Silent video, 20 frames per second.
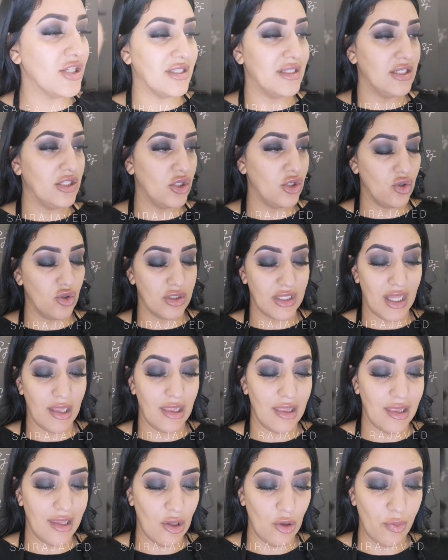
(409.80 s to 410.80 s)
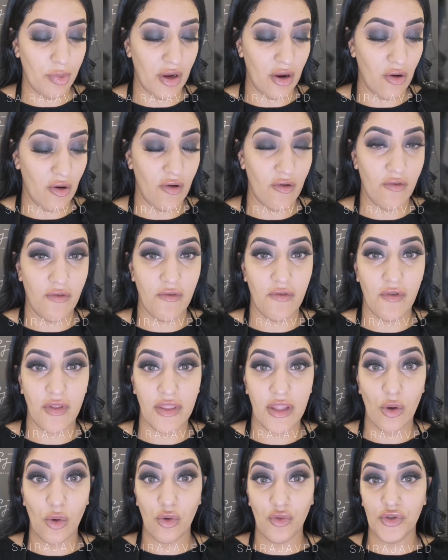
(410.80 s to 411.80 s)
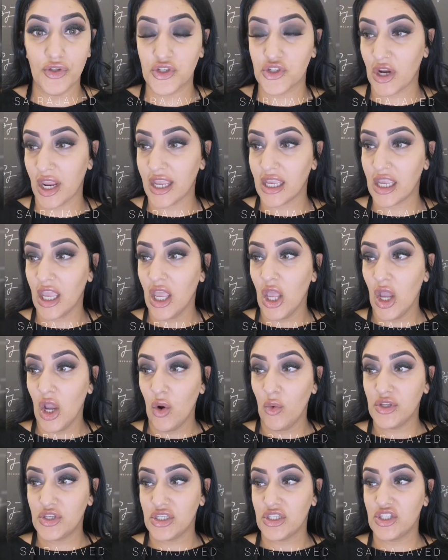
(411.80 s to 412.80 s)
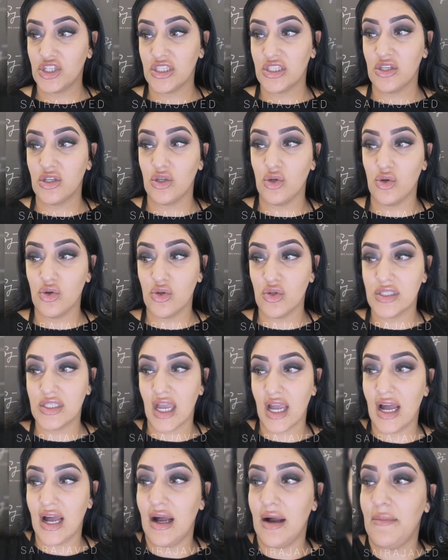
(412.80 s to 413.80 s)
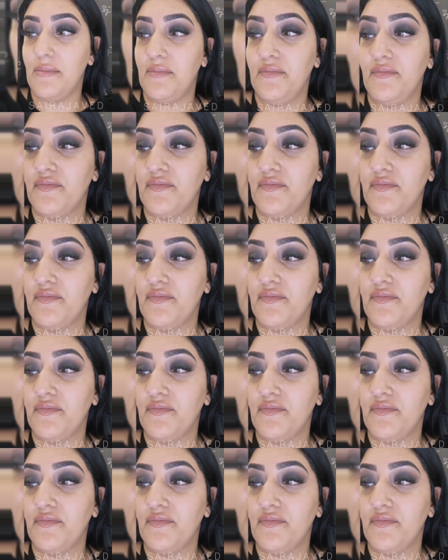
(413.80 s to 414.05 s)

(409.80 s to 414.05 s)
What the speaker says: just need to use a little bit of the old trick, which is just to use a